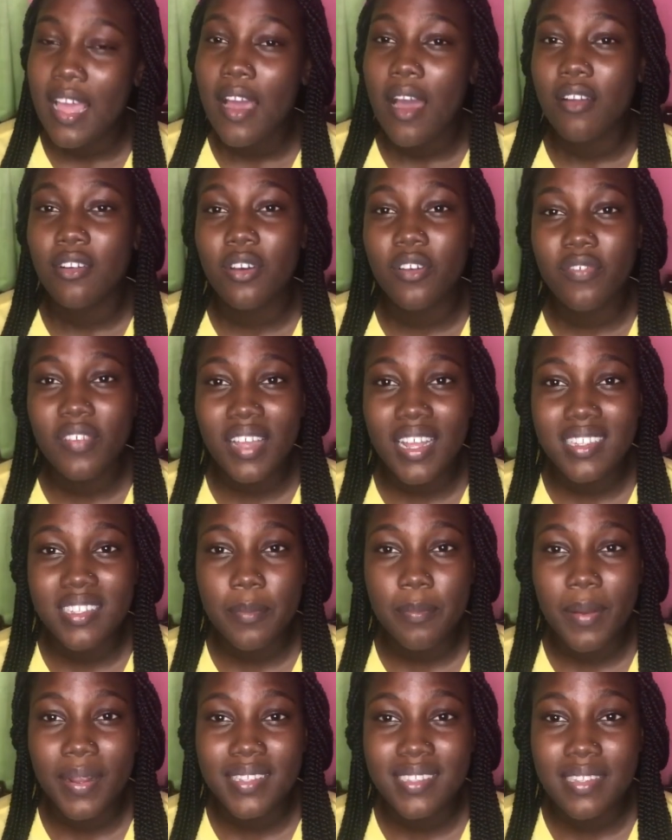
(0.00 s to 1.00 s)
Don't forget to
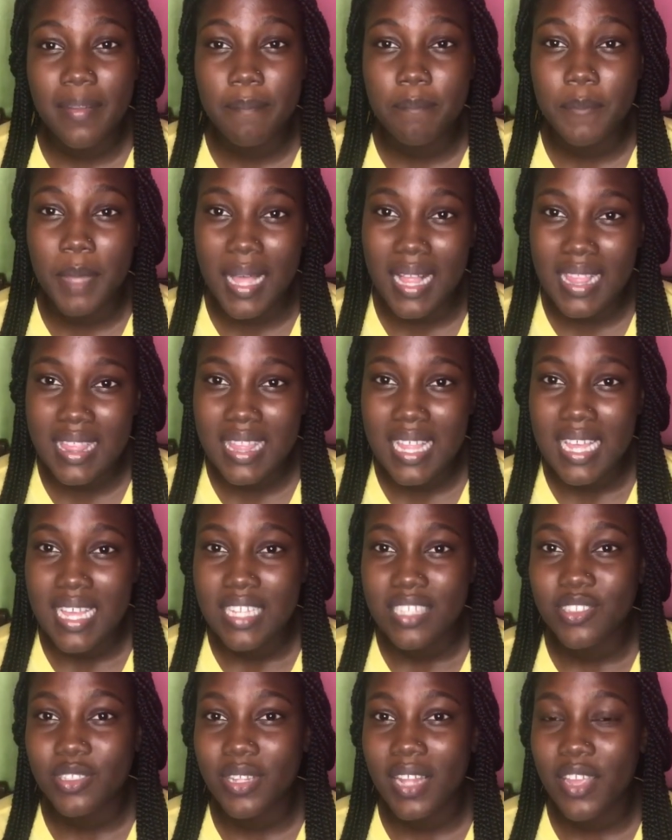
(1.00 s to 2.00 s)
press the bell
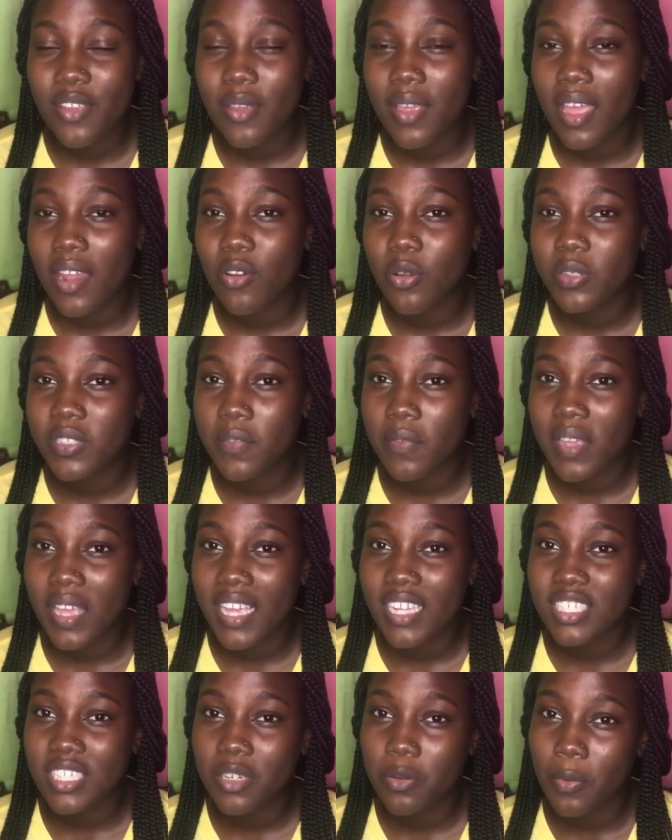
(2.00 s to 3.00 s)
so that you get
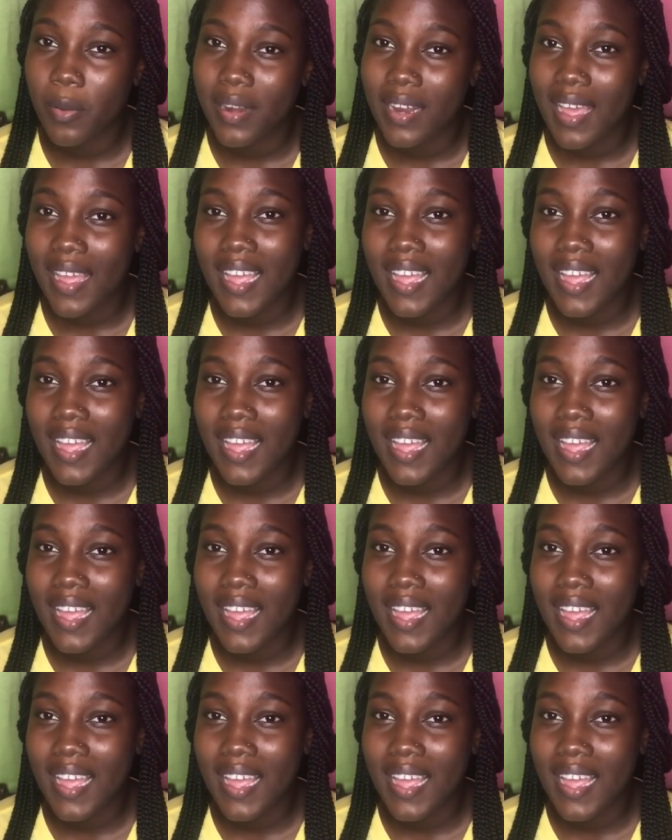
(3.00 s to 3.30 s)
notification when I